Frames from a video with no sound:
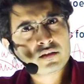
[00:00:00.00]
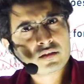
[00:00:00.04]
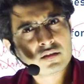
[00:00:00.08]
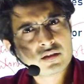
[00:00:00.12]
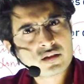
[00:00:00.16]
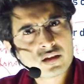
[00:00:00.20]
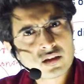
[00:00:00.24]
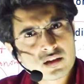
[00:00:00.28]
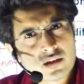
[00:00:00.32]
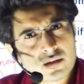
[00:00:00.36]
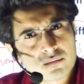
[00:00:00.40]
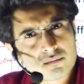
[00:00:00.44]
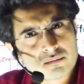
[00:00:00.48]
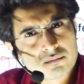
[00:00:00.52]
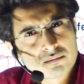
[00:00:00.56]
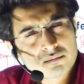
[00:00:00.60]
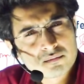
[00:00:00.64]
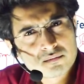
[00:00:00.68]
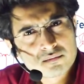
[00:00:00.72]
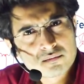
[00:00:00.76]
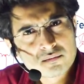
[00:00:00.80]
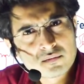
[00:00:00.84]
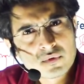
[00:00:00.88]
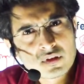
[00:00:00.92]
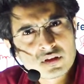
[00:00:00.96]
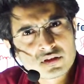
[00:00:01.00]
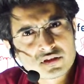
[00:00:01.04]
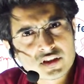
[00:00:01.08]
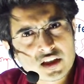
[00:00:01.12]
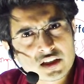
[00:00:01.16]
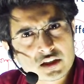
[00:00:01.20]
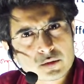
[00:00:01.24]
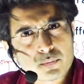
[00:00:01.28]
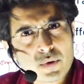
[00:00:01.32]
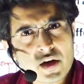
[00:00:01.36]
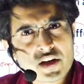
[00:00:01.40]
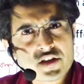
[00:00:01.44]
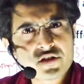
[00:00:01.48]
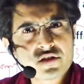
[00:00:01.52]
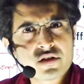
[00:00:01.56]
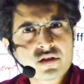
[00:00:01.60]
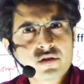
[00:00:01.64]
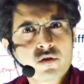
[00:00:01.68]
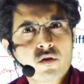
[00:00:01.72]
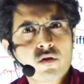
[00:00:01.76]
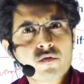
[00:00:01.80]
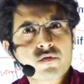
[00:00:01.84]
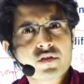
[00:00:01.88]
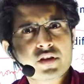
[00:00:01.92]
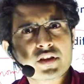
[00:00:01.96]
the suspension
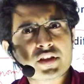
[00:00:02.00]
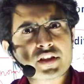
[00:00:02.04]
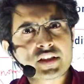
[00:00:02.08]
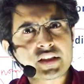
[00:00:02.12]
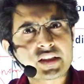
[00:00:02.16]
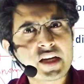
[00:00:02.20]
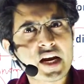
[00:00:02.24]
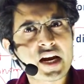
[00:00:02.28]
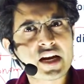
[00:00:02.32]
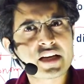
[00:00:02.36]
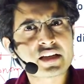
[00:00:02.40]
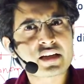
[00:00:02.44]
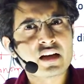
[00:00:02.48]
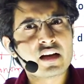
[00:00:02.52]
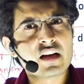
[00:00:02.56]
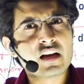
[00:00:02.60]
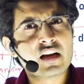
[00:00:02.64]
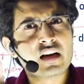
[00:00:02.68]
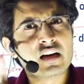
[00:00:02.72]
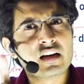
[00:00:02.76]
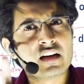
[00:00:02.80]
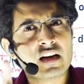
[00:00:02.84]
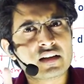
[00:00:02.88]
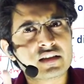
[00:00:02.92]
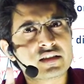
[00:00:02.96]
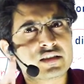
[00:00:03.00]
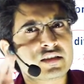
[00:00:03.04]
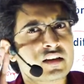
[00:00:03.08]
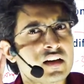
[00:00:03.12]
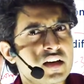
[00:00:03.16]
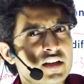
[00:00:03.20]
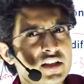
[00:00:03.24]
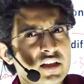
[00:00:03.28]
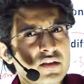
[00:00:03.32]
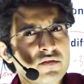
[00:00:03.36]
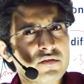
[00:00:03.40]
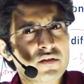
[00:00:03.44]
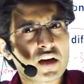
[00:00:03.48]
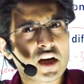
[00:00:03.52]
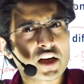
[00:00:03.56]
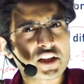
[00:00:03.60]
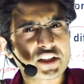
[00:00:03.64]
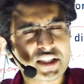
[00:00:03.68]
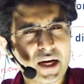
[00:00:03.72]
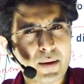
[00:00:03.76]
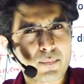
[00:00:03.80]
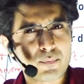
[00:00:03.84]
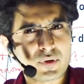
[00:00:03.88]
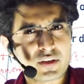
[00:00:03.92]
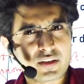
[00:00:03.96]
of state legislative
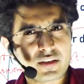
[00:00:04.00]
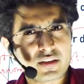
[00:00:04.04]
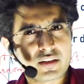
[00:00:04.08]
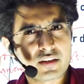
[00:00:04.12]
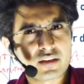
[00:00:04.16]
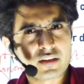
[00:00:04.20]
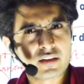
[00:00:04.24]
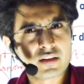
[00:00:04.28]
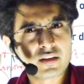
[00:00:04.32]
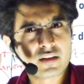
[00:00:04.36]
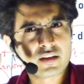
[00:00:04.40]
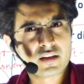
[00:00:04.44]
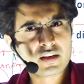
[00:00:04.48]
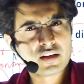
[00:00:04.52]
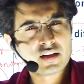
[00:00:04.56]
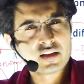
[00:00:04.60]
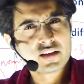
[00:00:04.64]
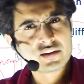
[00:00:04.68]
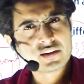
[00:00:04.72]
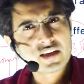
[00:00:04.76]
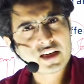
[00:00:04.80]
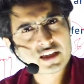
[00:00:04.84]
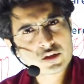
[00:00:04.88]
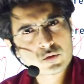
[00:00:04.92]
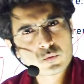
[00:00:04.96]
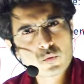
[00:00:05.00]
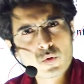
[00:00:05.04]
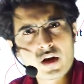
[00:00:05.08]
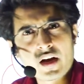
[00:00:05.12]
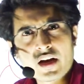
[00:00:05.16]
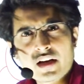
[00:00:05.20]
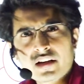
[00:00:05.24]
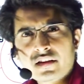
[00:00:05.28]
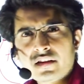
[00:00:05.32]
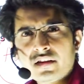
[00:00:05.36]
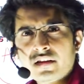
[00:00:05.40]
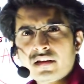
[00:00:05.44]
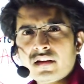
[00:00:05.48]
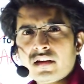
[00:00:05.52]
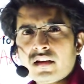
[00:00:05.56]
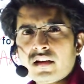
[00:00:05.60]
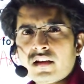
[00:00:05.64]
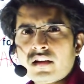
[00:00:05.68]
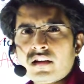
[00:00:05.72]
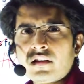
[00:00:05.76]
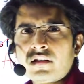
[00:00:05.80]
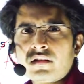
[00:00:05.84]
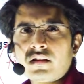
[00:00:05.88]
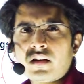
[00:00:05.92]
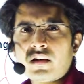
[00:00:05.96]
assembly. That's why
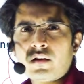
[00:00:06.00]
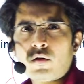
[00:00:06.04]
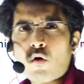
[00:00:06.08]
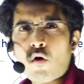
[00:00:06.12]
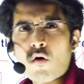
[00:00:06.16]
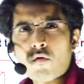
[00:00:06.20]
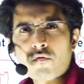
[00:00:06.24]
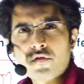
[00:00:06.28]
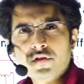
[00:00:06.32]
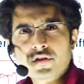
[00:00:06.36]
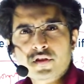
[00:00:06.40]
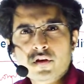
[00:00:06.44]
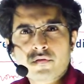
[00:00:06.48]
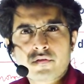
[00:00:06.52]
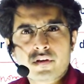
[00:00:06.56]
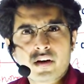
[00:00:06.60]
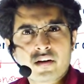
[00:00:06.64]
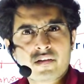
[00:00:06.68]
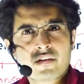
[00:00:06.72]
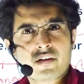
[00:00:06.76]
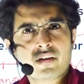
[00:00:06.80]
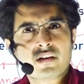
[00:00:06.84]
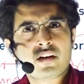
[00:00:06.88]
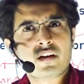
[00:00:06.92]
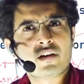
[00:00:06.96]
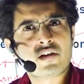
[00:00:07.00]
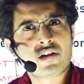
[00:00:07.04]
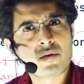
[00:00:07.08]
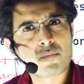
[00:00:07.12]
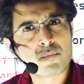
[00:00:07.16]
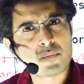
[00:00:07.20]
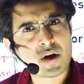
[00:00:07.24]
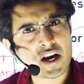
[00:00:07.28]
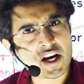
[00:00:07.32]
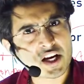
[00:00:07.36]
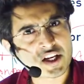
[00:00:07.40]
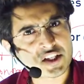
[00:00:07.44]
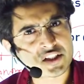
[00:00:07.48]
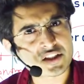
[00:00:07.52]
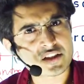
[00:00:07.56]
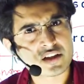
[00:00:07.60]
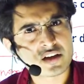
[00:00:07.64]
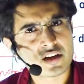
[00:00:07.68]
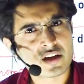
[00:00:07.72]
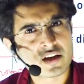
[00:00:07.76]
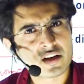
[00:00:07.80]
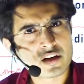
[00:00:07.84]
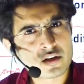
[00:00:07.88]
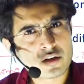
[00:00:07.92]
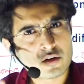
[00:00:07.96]
the office of governor remains
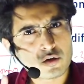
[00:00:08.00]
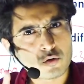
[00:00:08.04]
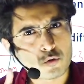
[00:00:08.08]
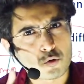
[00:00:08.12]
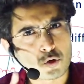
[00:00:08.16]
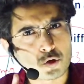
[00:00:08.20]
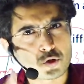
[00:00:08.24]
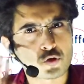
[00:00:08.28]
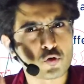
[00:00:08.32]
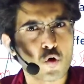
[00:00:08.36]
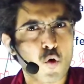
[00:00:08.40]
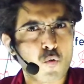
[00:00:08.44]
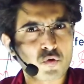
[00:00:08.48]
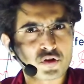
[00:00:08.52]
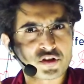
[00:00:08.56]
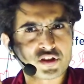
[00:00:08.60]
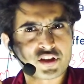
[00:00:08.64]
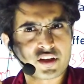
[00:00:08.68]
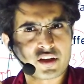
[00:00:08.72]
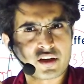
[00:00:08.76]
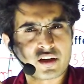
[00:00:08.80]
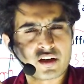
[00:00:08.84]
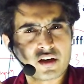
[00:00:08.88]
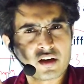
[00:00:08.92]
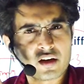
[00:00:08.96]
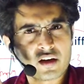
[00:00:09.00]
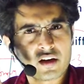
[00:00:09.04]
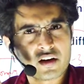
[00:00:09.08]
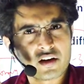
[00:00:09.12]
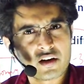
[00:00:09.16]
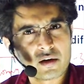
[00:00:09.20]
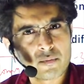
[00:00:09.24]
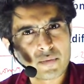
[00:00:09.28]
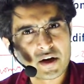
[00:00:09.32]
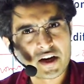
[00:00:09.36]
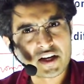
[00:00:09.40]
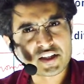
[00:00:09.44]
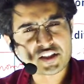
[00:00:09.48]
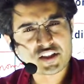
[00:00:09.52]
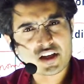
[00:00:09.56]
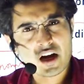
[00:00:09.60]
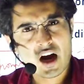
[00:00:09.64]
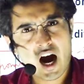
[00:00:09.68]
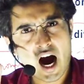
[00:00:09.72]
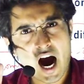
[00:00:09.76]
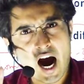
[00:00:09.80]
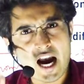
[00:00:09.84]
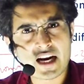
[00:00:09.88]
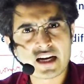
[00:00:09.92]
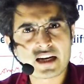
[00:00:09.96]
in controversy, remains
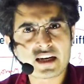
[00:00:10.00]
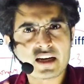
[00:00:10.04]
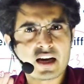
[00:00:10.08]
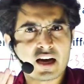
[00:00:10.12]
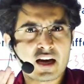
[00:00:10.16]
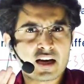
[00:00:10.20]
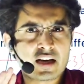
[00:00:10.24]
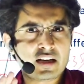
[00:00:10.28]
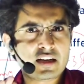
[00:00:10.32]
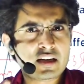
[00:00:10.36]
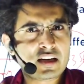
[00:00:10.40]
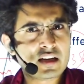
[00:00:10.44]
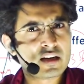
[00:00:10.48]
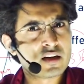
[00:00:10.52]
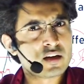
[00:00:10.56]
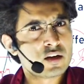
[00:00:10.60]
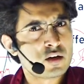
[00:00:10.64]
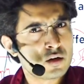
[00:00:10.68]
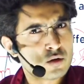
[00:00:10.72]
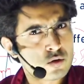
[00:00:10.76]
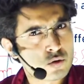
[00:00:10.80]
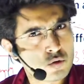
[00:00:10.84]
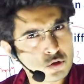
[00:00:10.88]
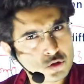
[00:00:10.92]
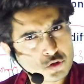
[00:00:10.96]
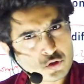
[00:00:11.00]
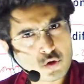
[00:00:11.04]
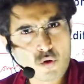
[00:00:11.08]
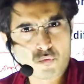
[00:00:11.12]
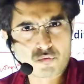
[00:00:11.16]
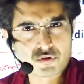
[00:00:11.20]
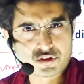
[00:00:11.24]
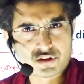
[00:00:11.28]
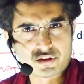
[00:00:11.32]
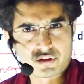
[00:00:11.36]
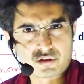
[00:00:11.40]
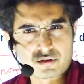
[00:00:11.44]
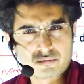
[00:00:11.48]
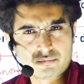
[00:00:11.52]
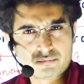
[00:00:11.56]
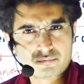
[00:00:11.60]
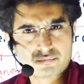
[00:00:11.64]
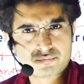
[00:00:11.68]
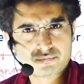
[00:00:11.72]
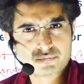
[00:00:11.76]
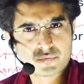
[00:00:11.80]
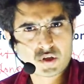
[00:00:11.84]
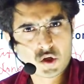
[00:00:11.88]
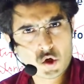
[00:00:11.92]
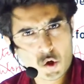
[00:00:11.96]
highly controversial.
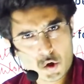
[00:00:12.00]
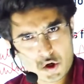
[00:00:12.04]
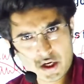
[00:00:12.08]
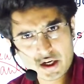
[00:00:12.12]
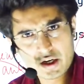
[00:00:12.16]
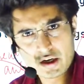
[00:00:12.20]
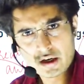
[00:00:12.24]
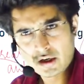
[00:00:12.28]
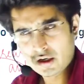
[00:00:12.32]
Okay,